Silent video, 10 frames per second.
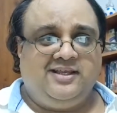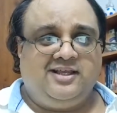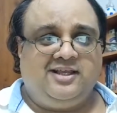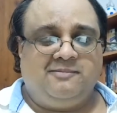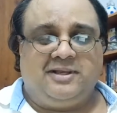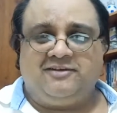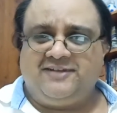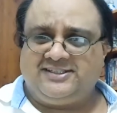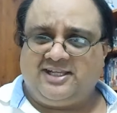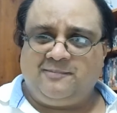
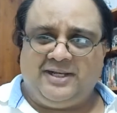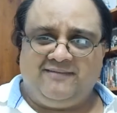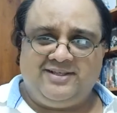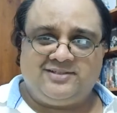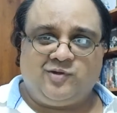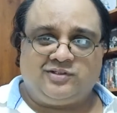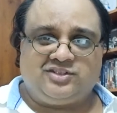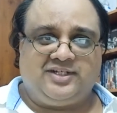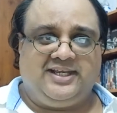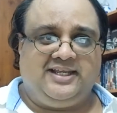Marifesa. I believe he's got
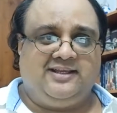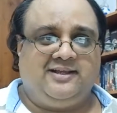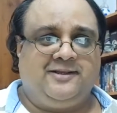three